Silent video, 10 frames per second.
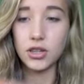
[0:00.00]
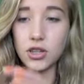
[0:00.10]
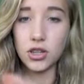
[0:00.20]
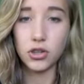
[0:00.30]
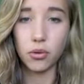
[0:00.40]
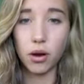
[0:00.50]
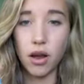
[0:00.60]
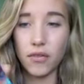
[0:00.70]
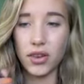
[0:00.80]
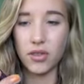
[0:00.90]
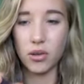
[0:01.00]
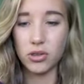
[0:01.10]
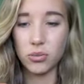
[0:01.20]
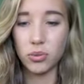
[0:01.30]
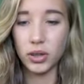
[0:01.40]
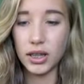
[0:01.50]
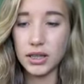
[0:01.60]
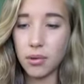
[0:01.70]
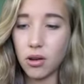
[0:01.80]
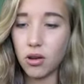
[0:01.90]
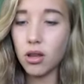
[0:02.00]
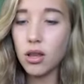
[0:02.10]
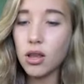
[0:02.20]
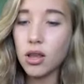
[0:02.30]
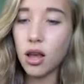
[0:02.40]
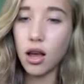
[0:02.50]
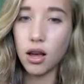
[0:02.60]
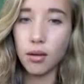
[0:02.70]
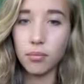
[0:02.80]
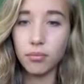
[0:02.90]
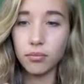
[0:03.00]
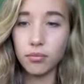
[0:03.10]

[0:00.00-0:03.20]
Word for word: just a screw off even though it's really small. Um,